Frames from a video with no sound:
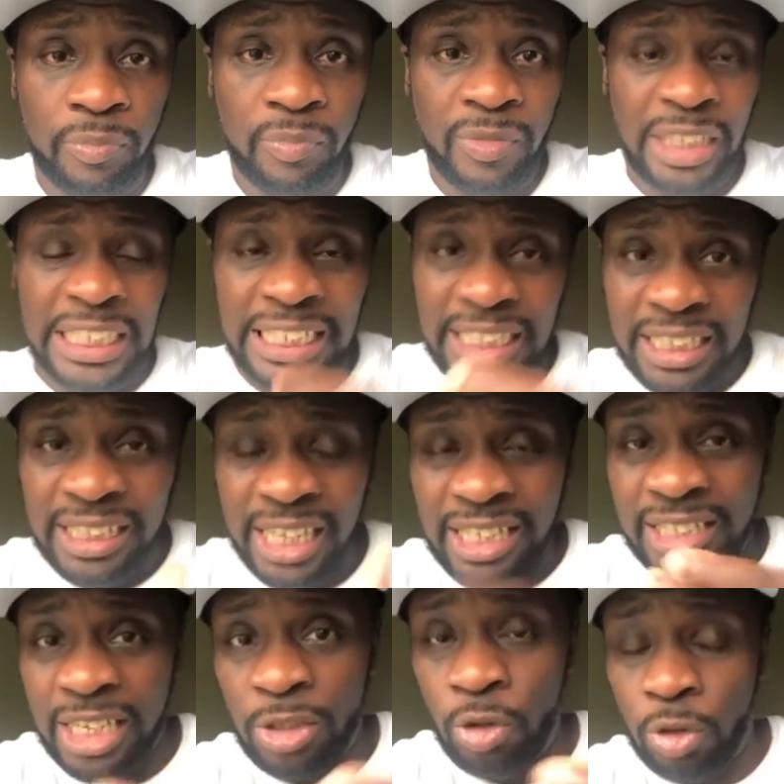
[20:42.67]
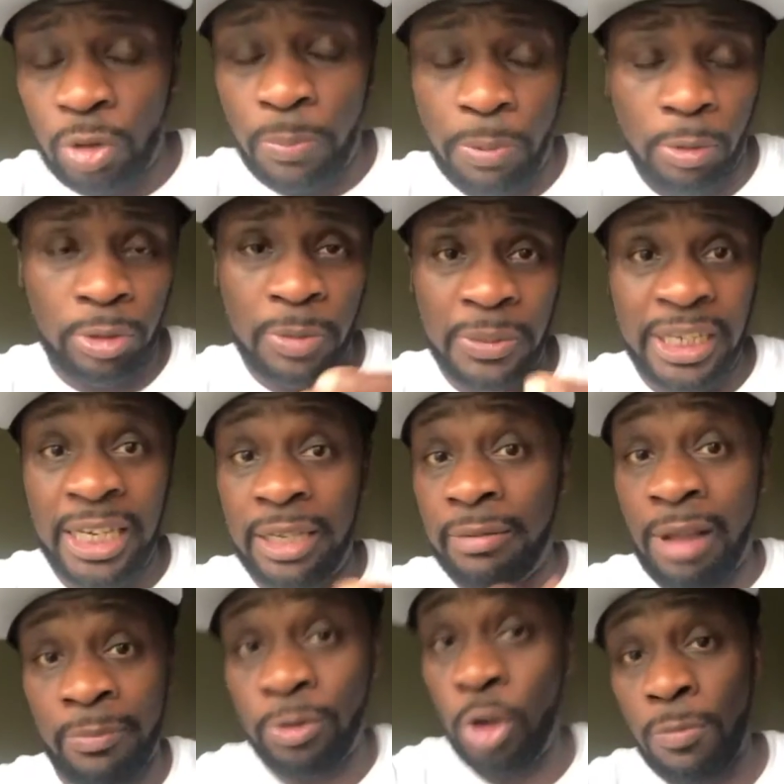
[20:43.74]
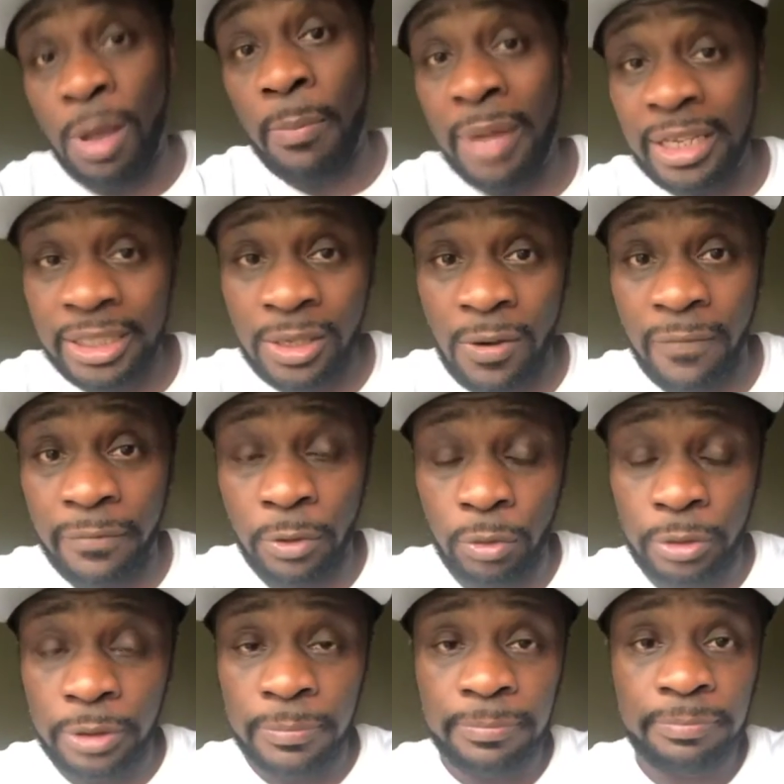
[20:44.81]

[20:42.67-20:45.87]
Eating things that you're supposed to be eating. I'm talking about myself first.